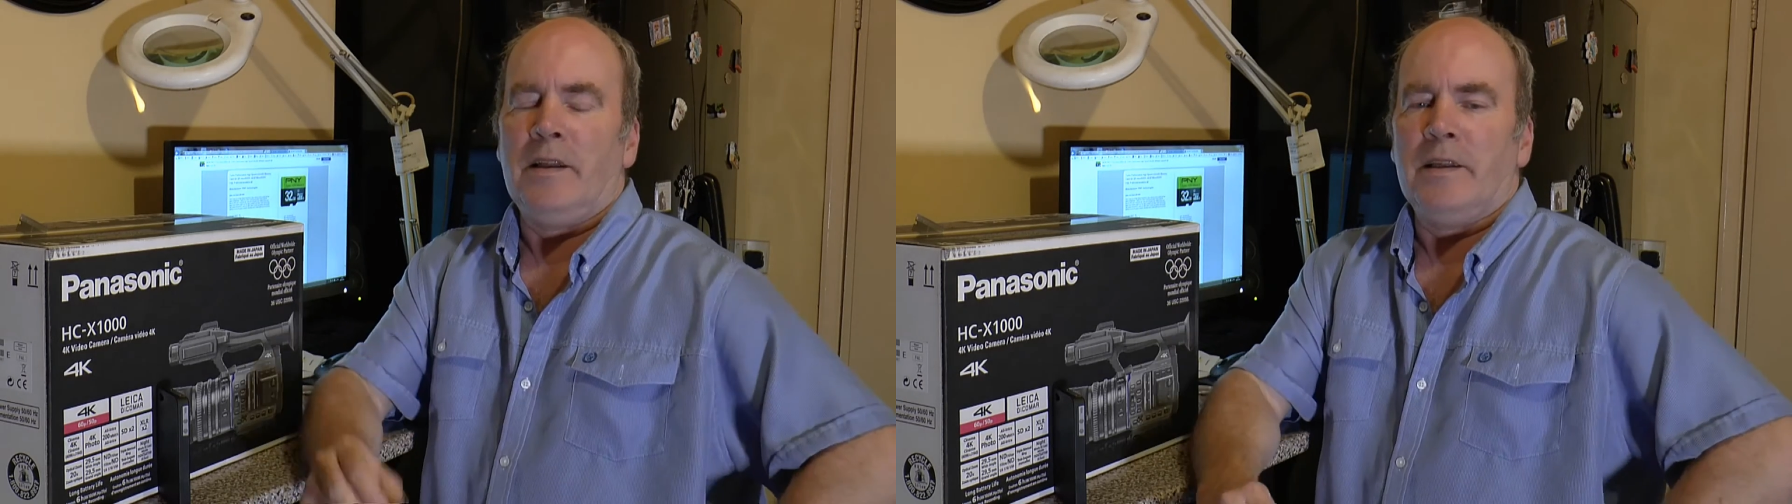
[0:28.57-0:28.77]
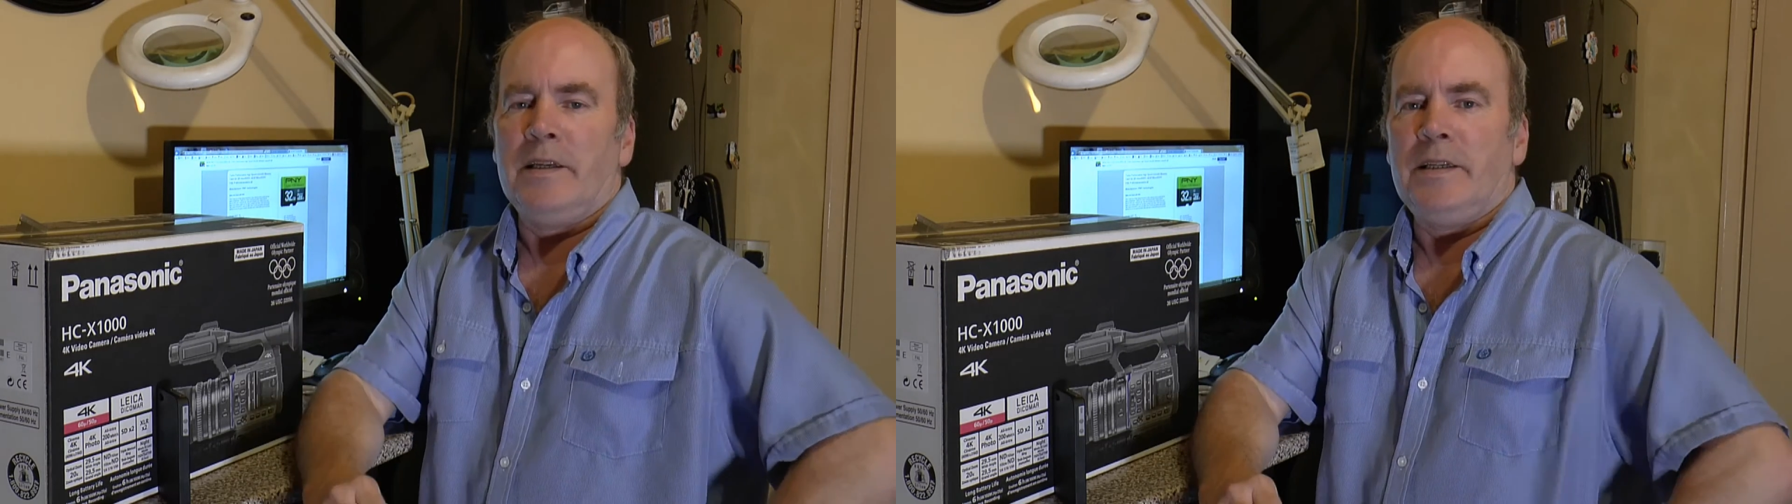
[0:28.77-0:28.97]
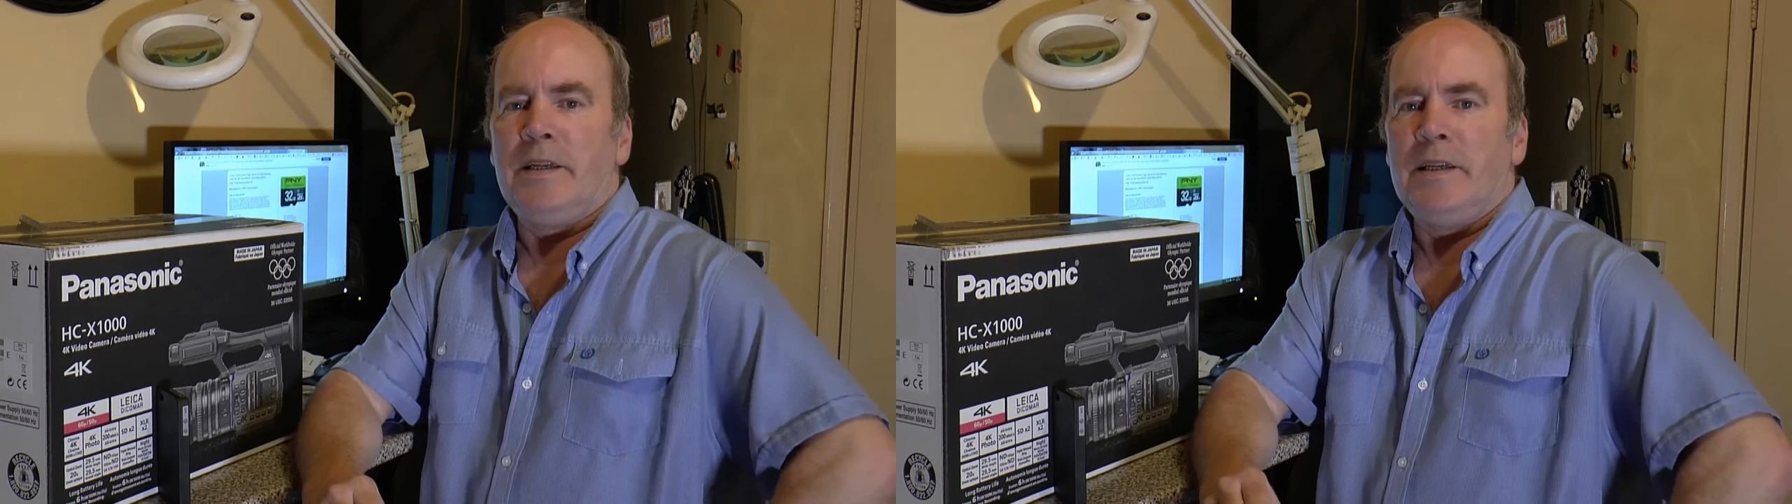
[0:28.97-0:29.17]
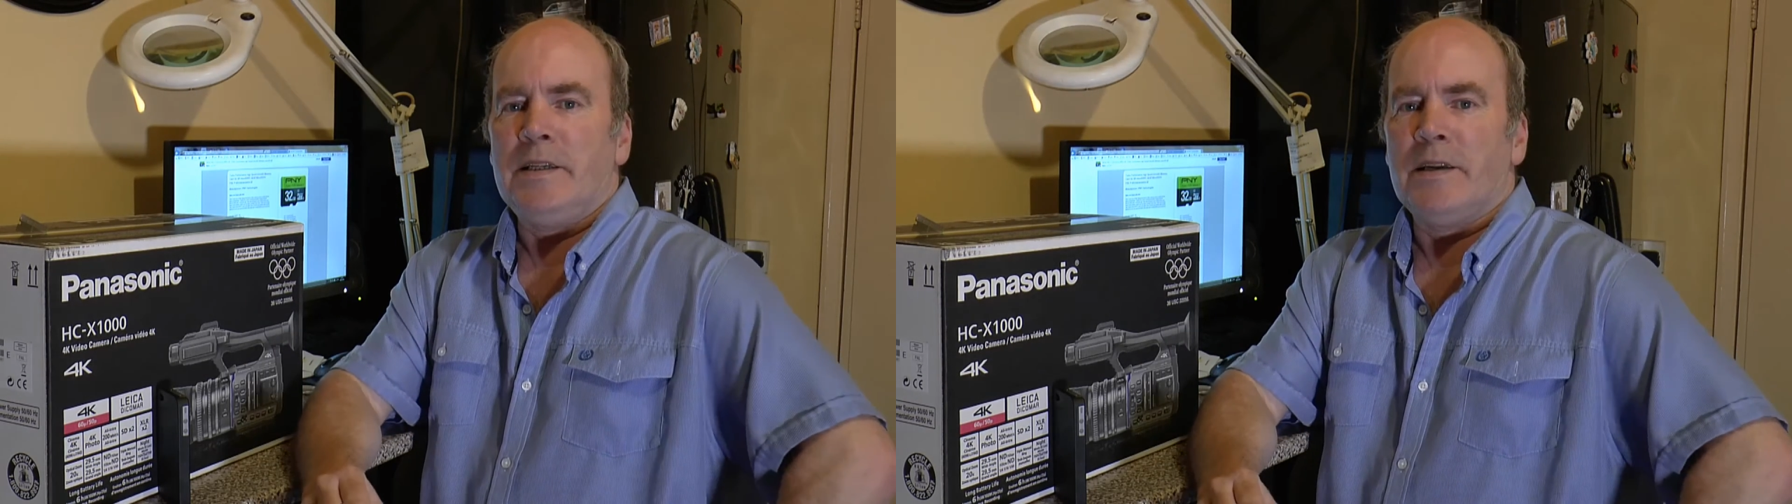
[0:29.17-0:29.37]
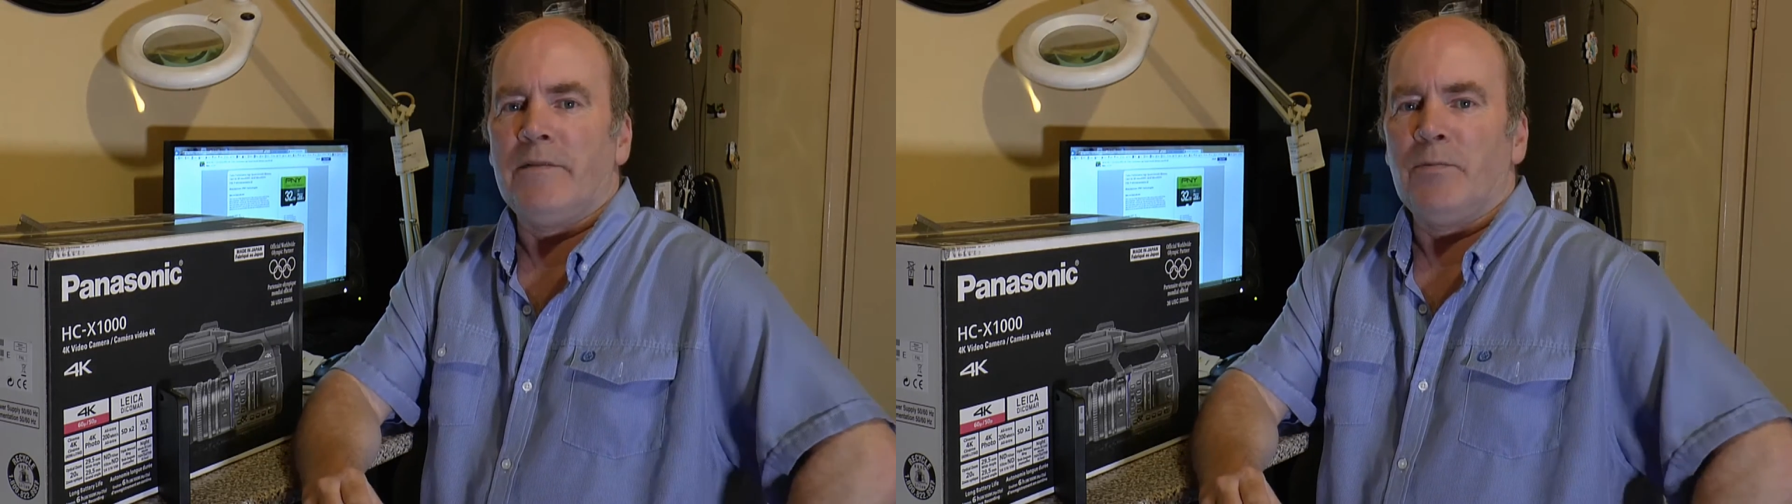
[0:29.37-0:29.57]
The
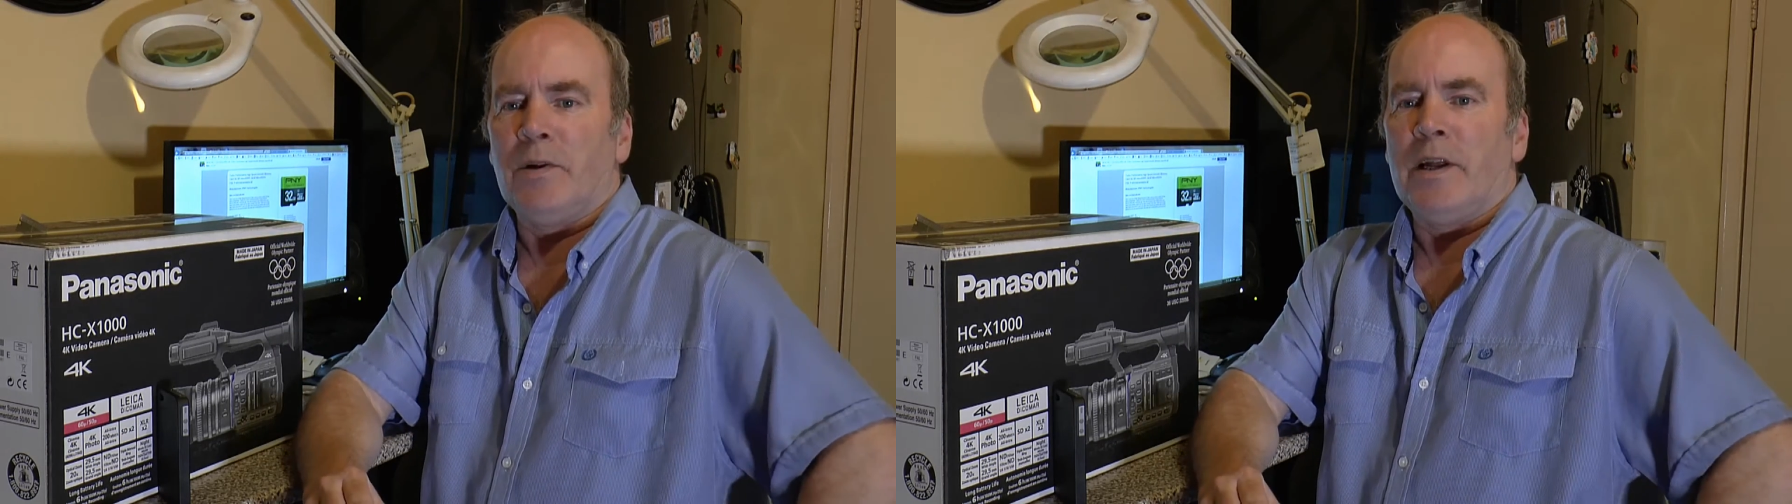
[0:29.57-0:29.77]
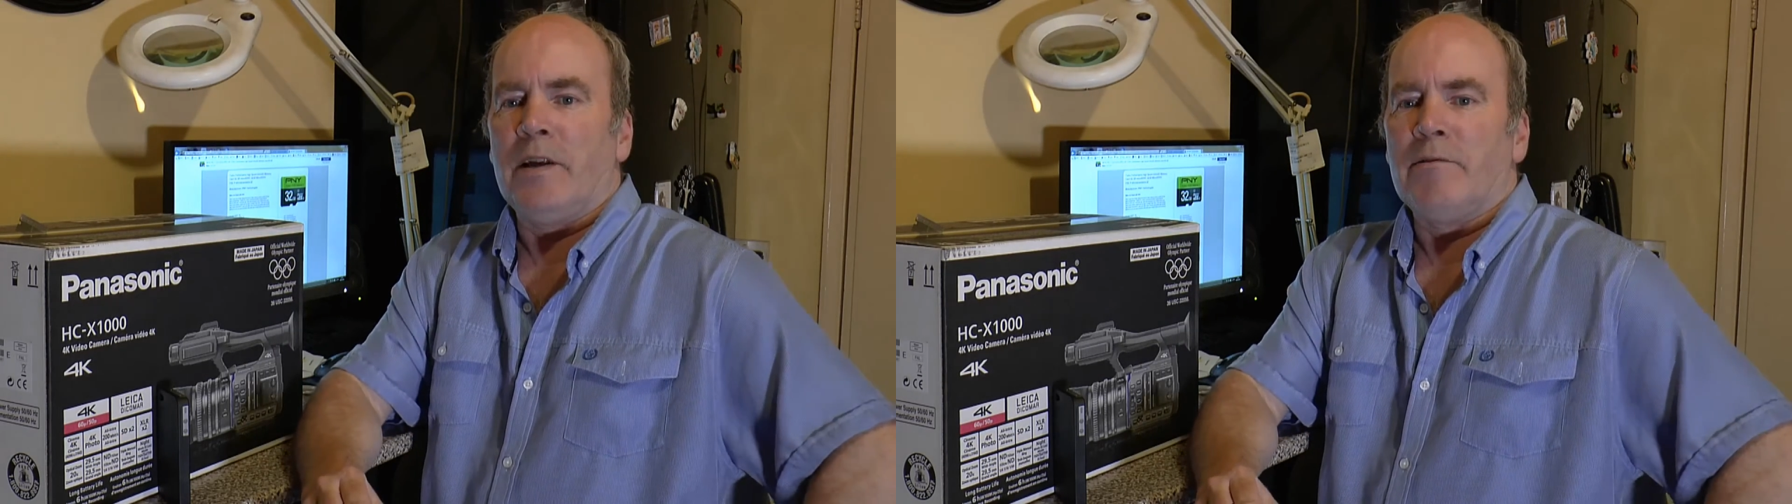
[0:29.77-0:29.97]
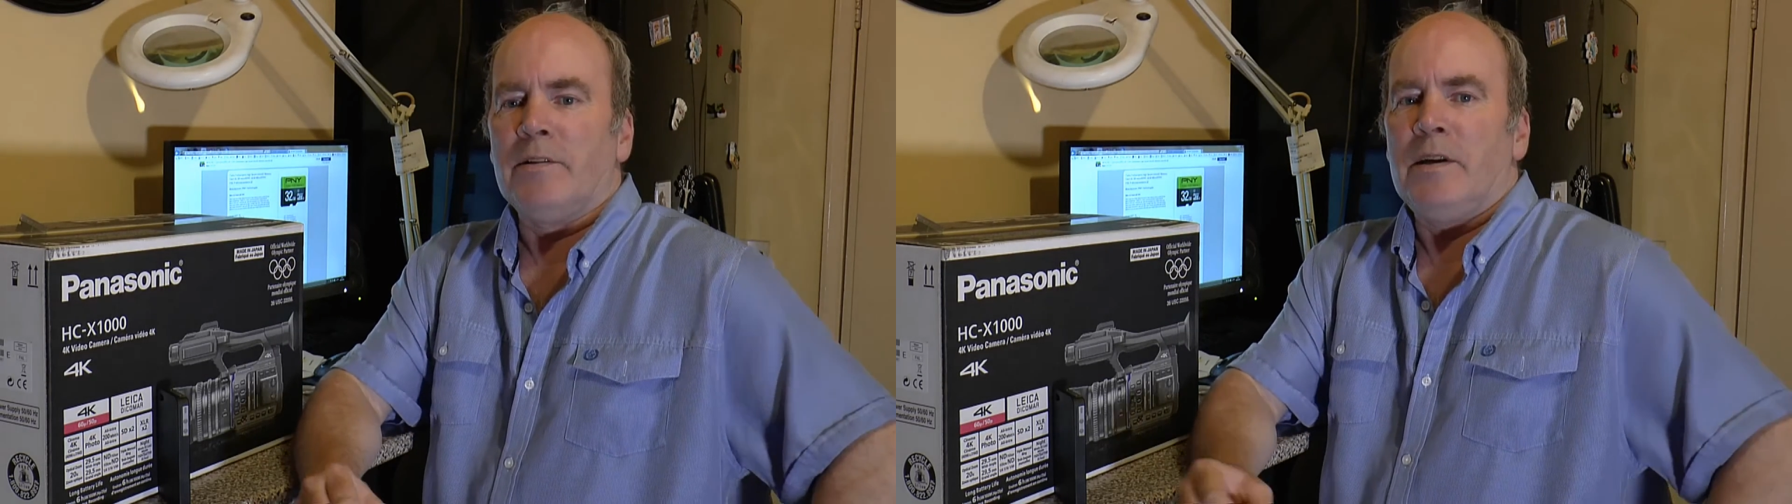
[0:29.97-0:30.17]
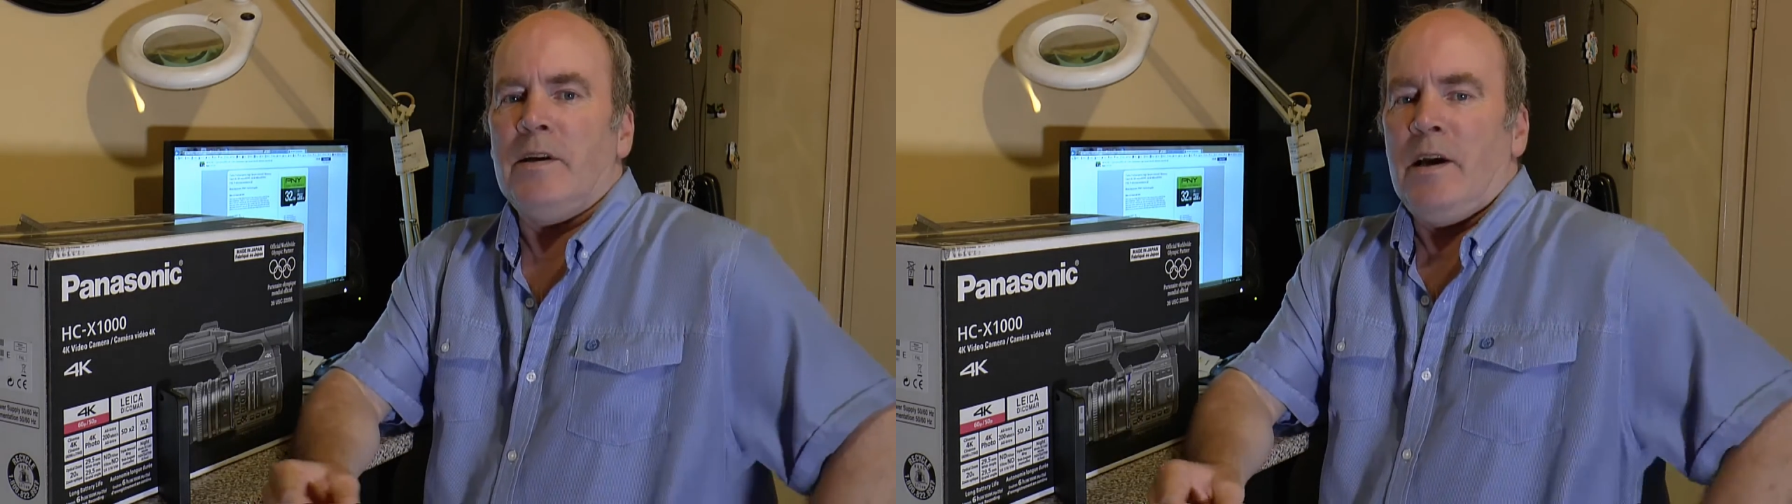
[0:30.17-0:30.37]
D7100